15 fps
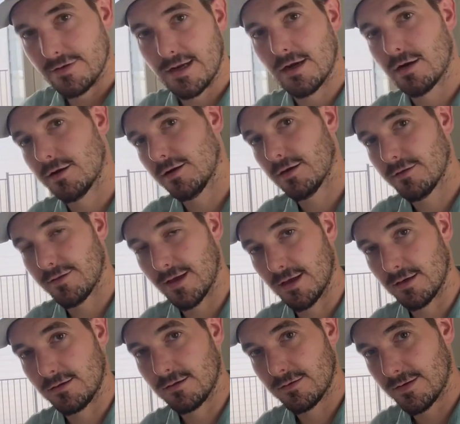area
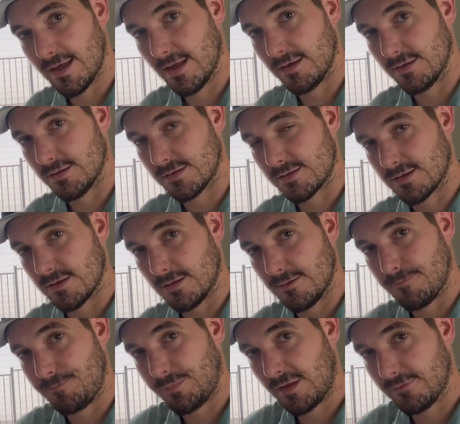that is
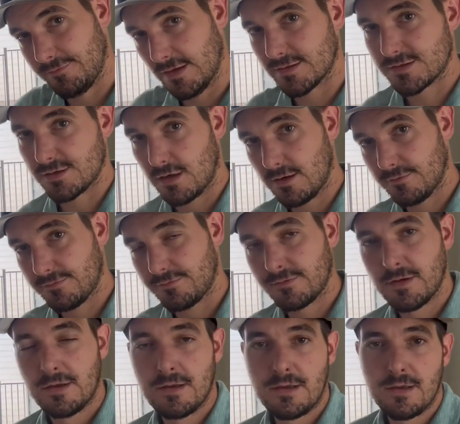fenced off,
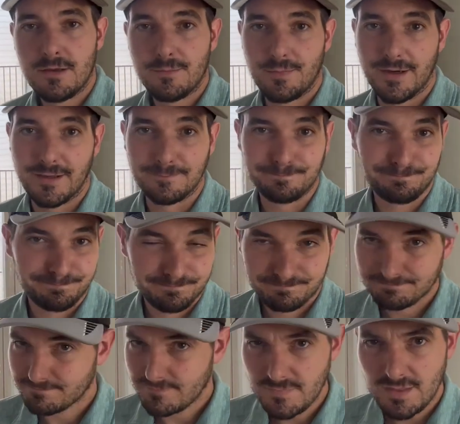but
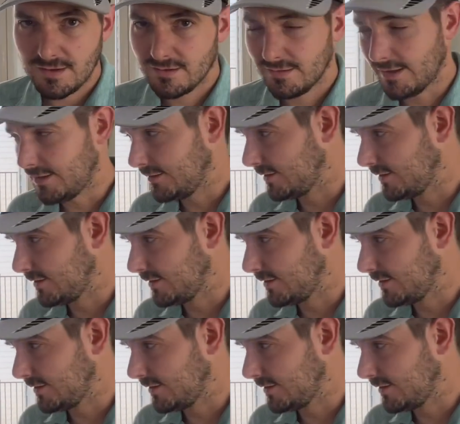like you